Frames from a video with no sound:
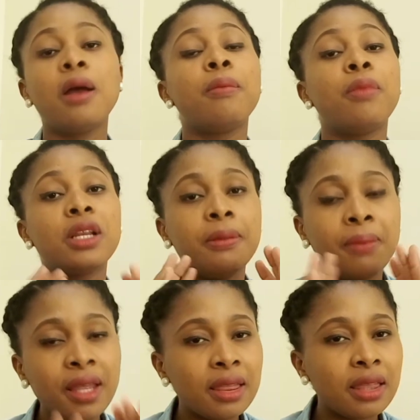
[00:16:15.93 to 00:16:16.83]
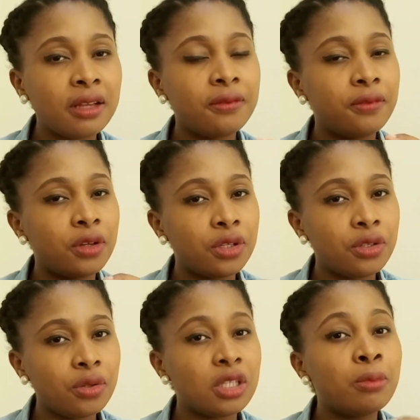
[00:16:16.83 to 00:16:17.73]
But the main thing for
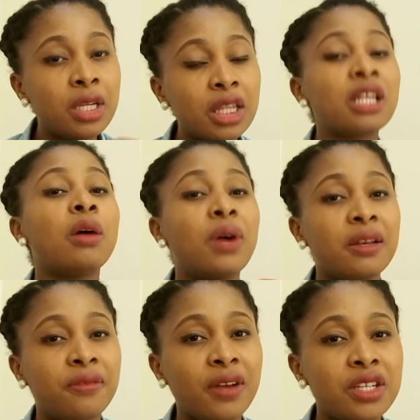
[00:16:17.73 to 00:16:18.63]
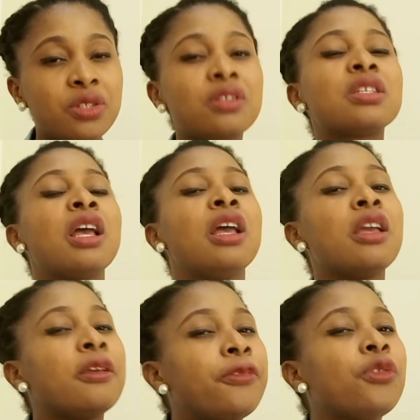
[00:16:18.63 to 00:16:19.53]
you, the main thing I would advise is,
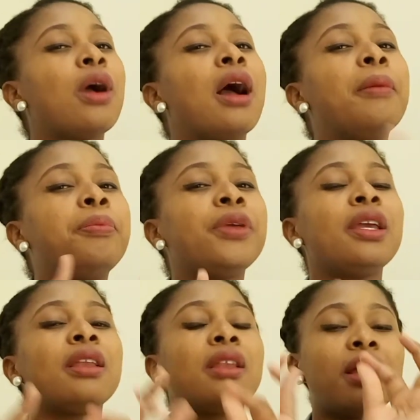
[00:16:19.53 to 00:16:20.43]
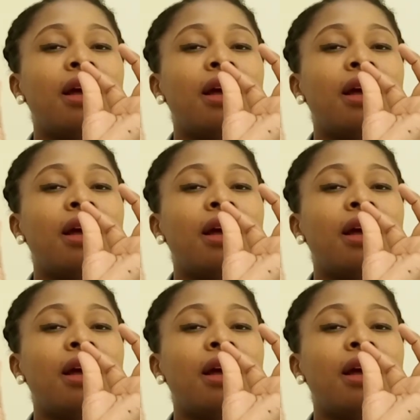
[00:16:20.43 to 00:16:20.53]
if you are being